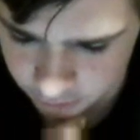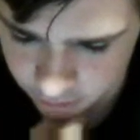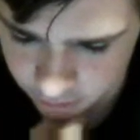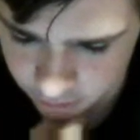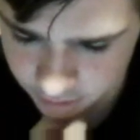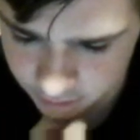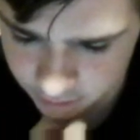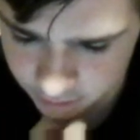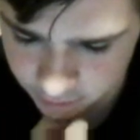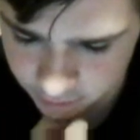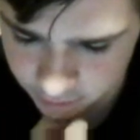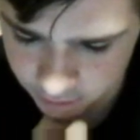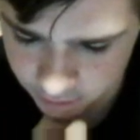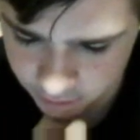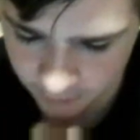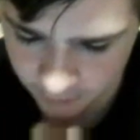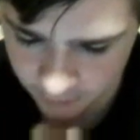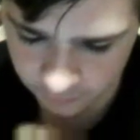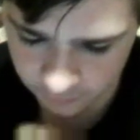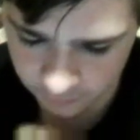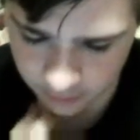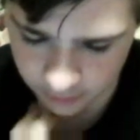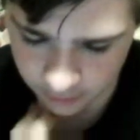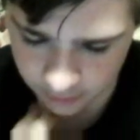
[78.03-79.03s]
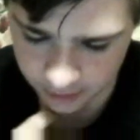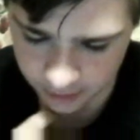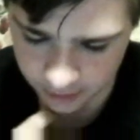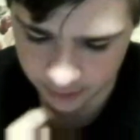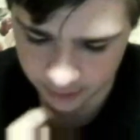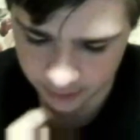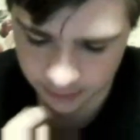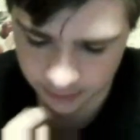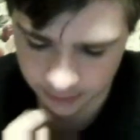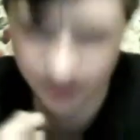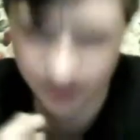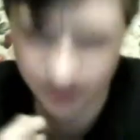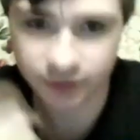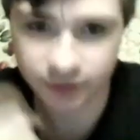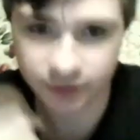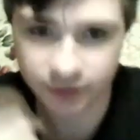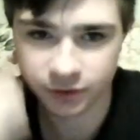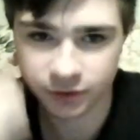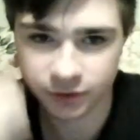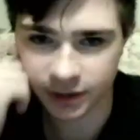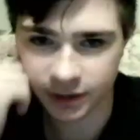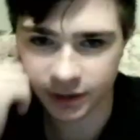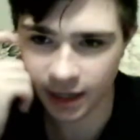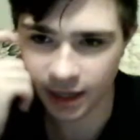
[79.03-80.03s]
this should definitely be an
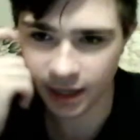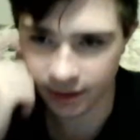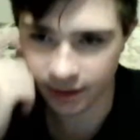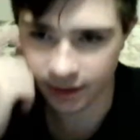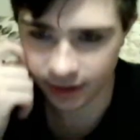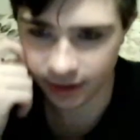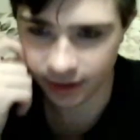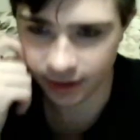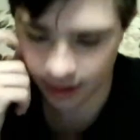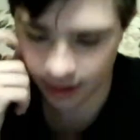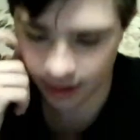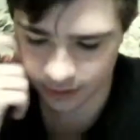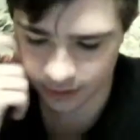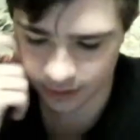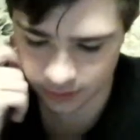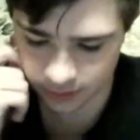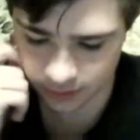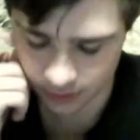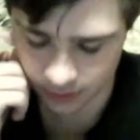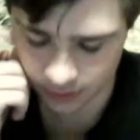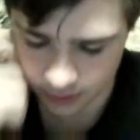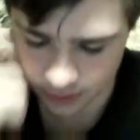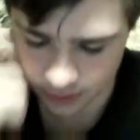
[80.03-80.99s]
interesting ending, guys.